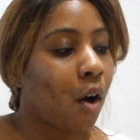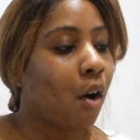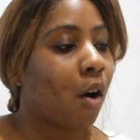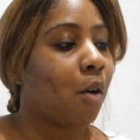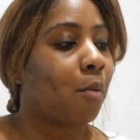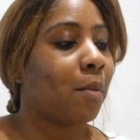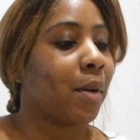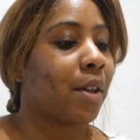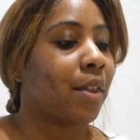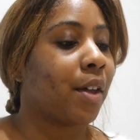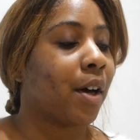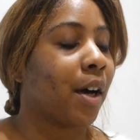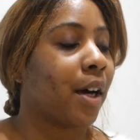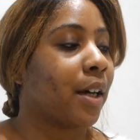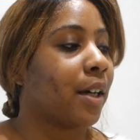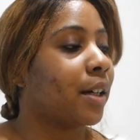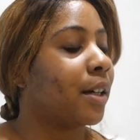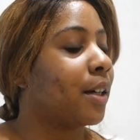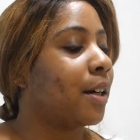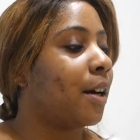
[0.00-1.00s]
on my
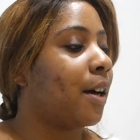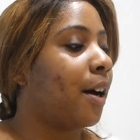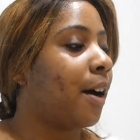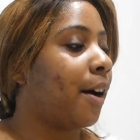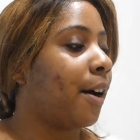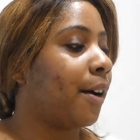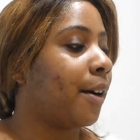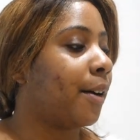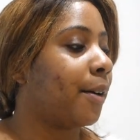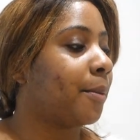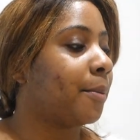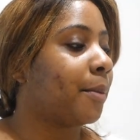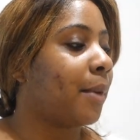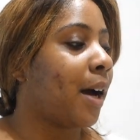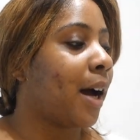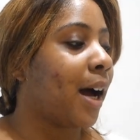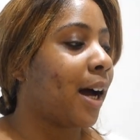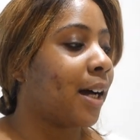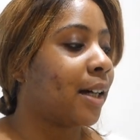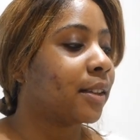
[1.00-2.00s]
thigh.
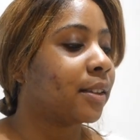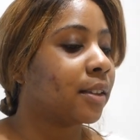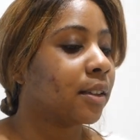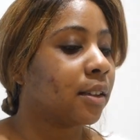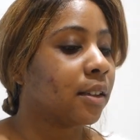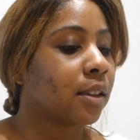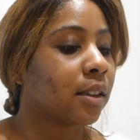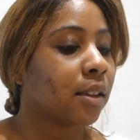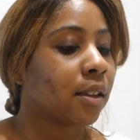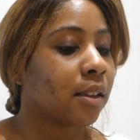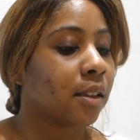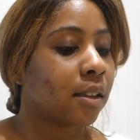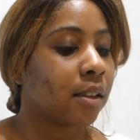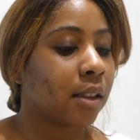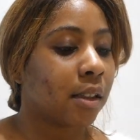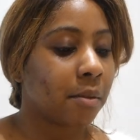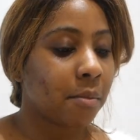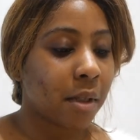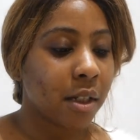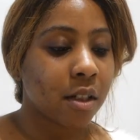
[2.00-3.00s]
And
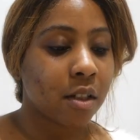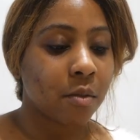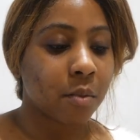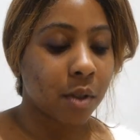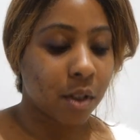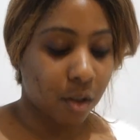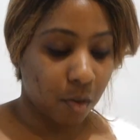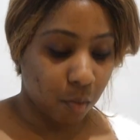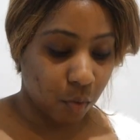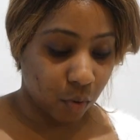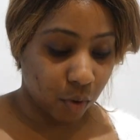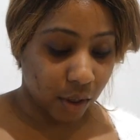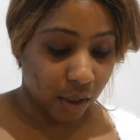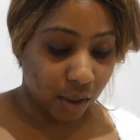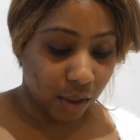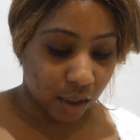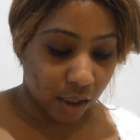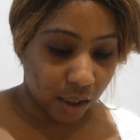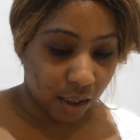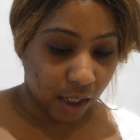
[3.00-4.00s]
they messaged me this
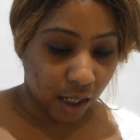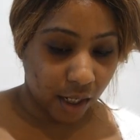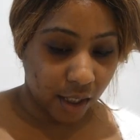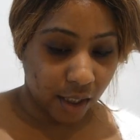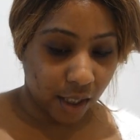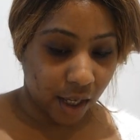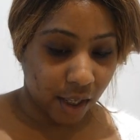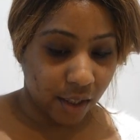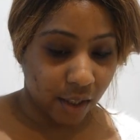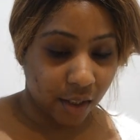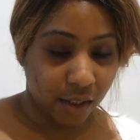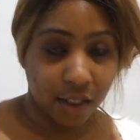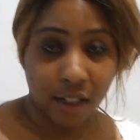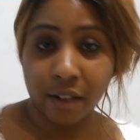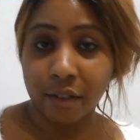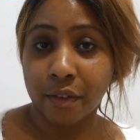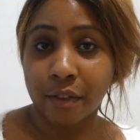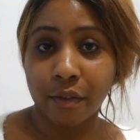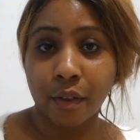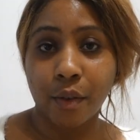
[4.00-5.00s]
morning to say that they're
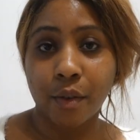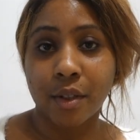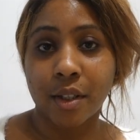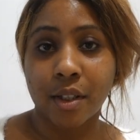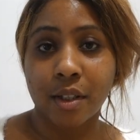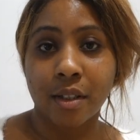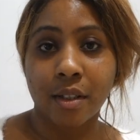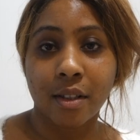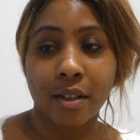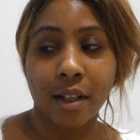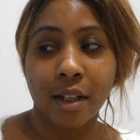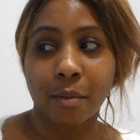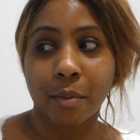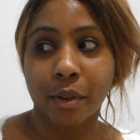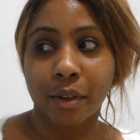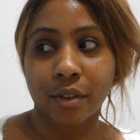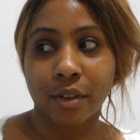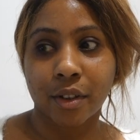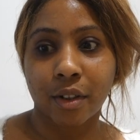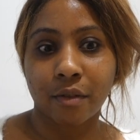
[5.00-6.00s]
delivering roses instead
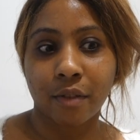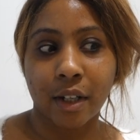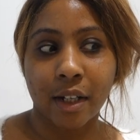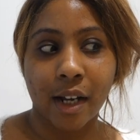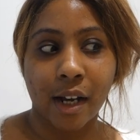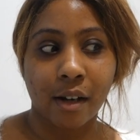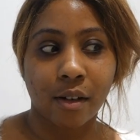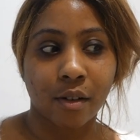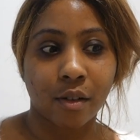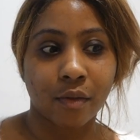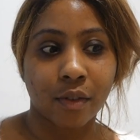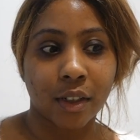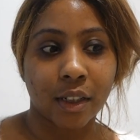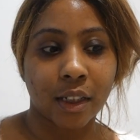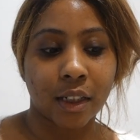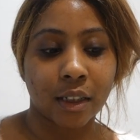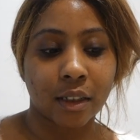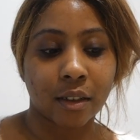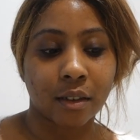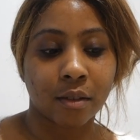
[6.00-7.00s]
because they ran out of
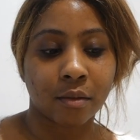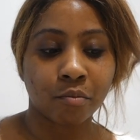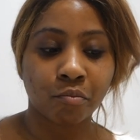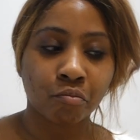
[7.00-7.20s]
lilies.